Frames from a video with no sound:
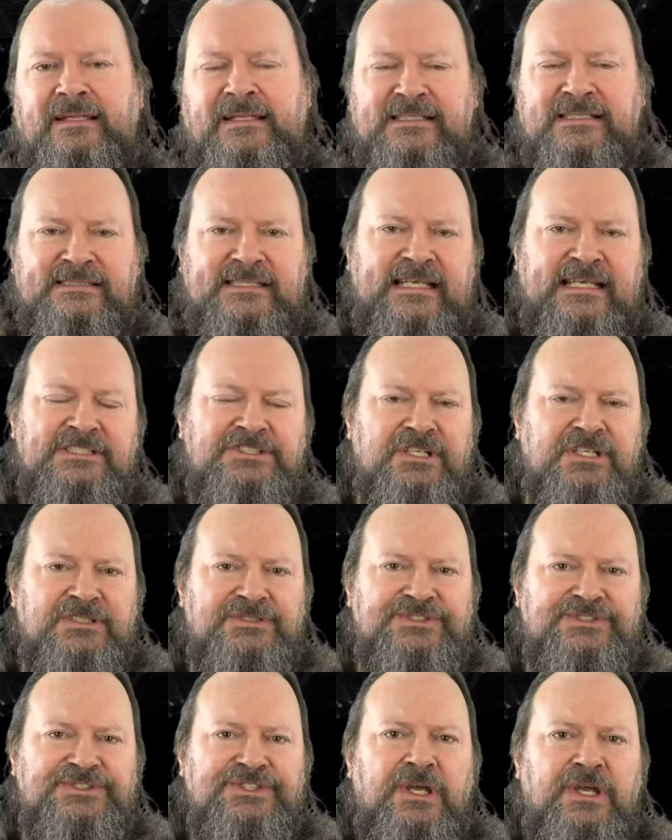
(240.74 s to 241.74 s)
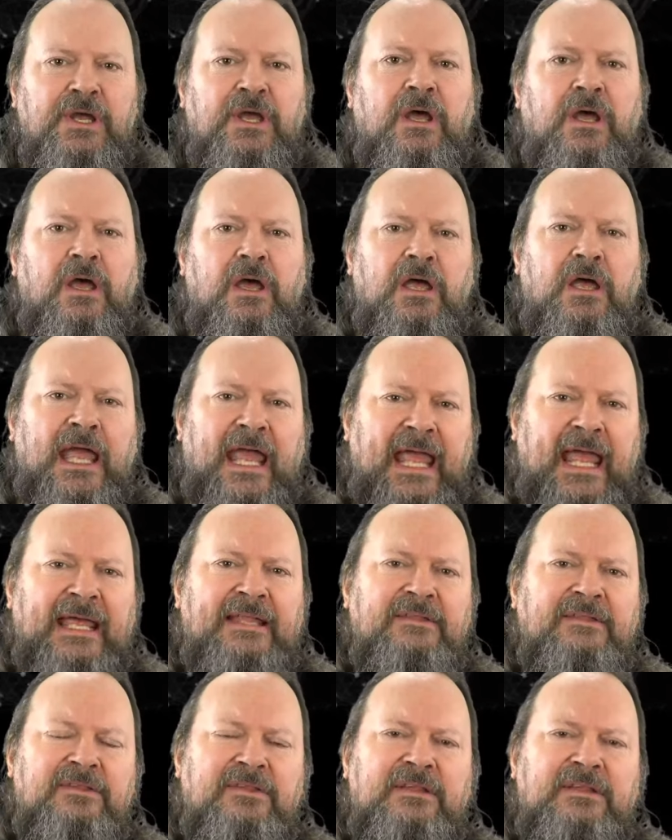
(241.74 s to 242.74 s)
decisions,
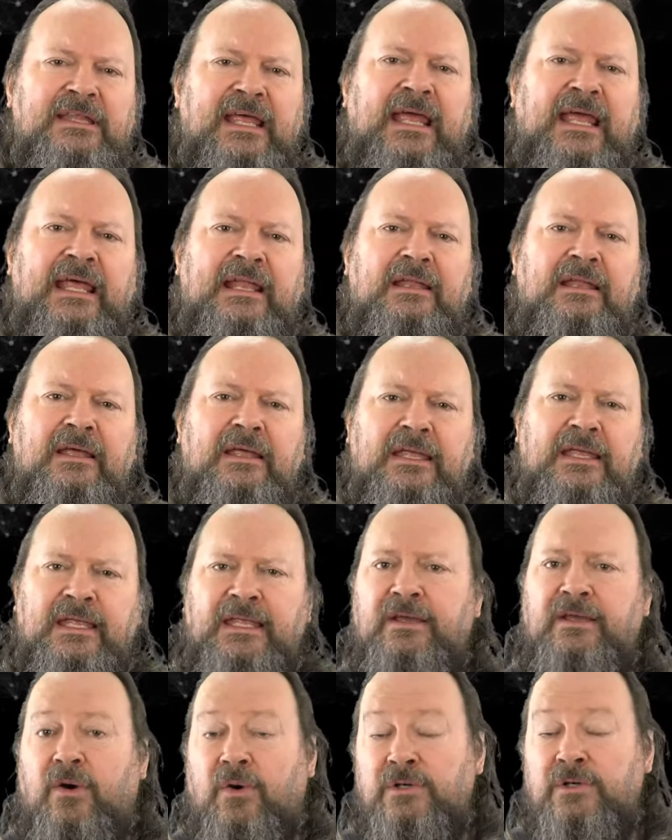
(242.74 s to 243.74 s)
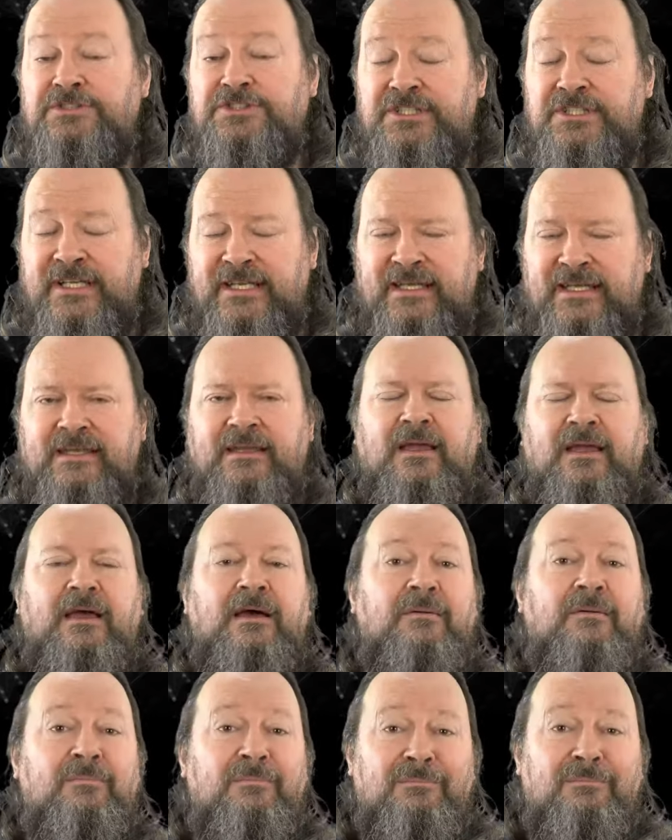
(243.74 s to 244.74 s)
and then he or she,
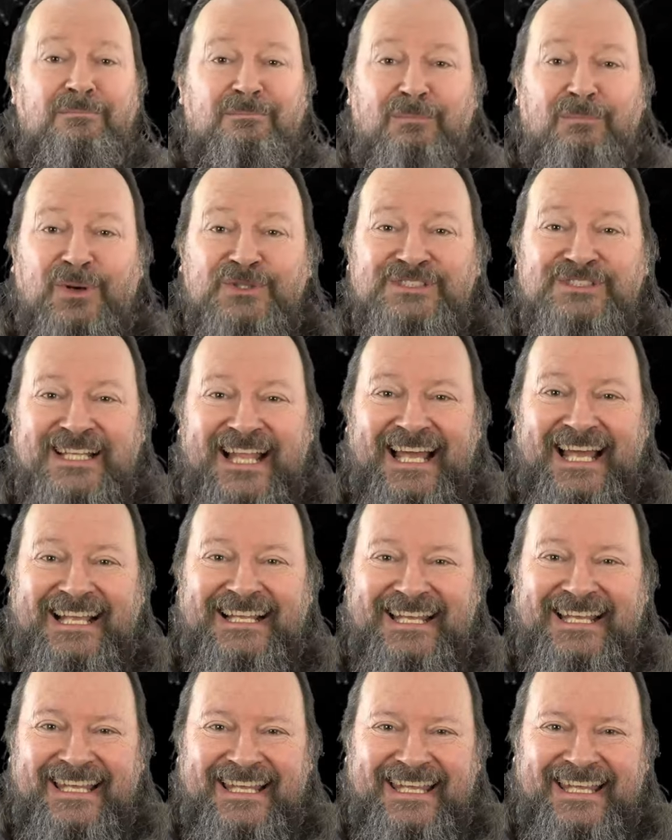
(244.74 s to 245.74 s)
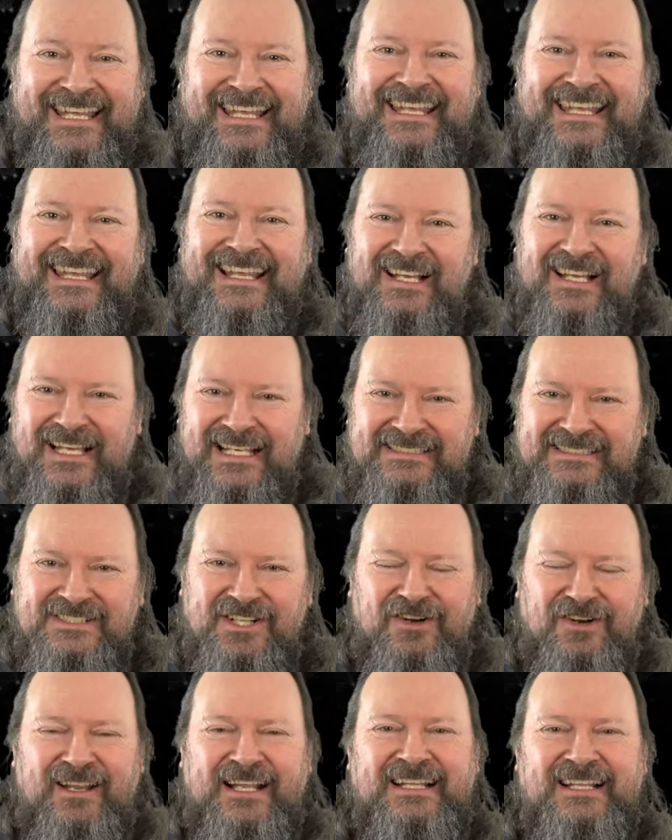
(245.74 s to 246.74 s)
most likely he,
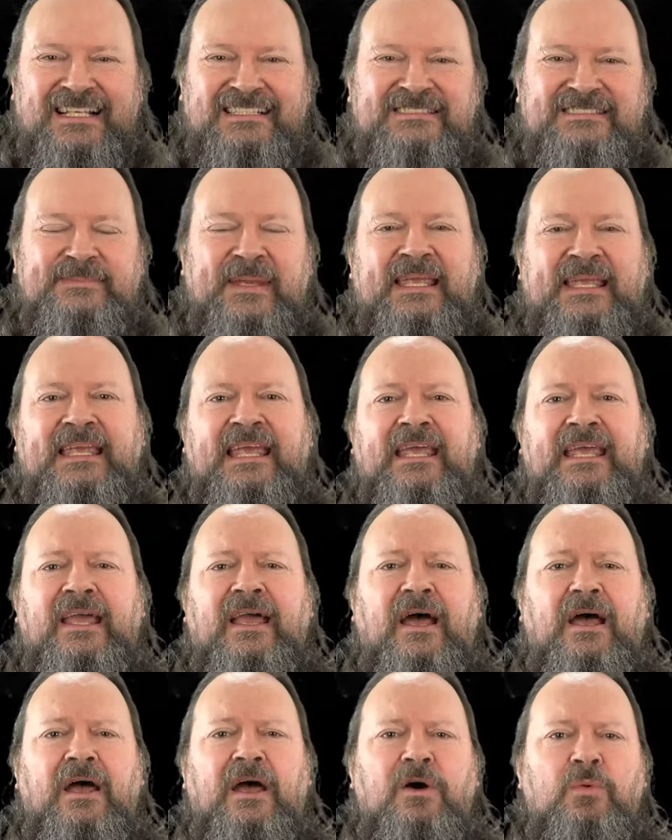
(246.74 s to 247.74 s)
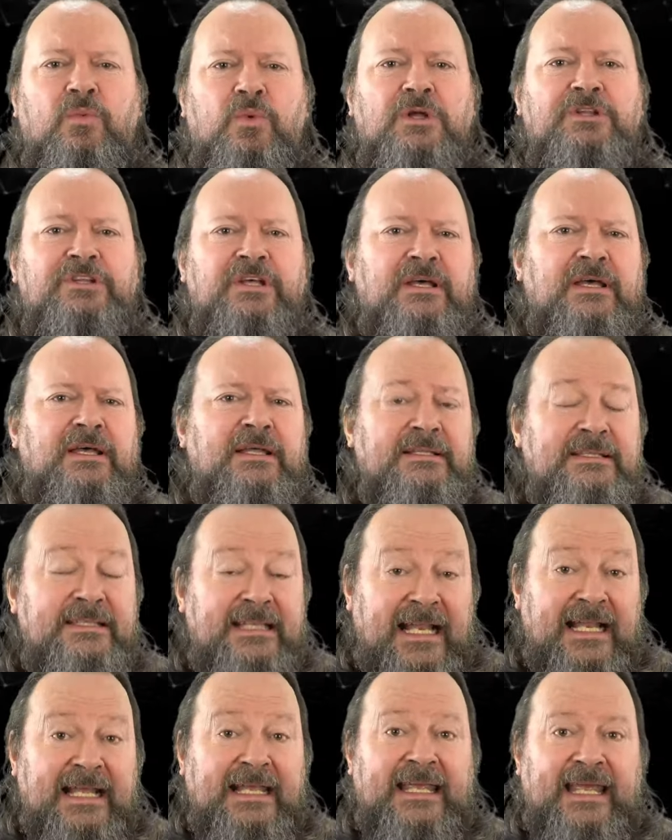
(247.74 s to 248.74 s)
historically speaking, would
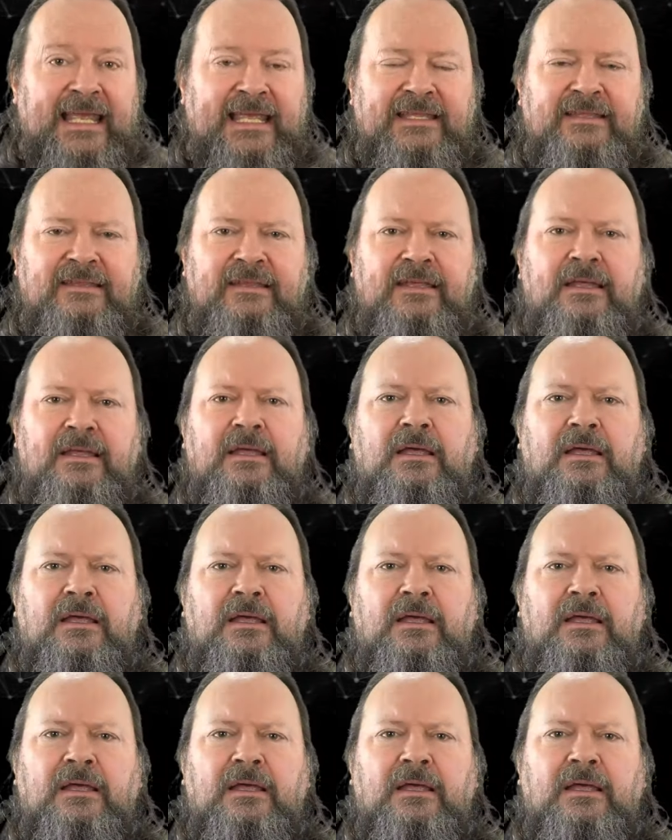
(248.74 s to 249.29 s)
delegate